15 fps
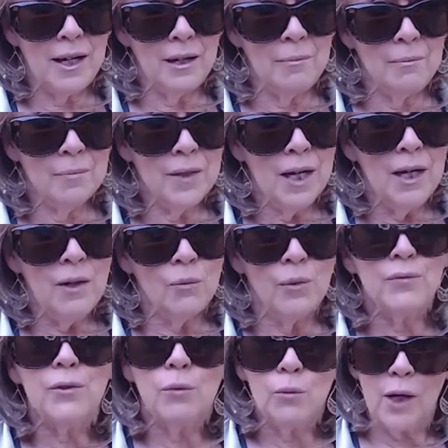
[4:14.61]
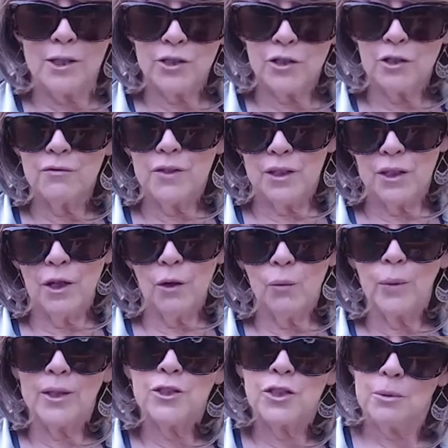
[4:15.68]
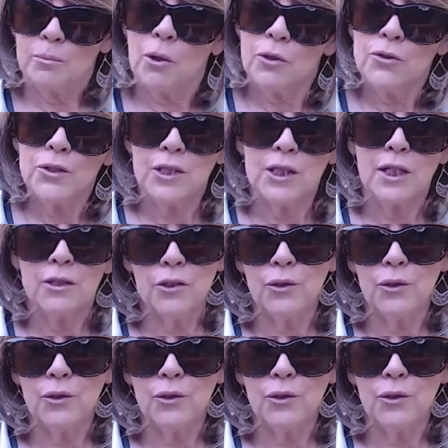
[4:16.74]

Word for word: um, If you watched her video when she posted it,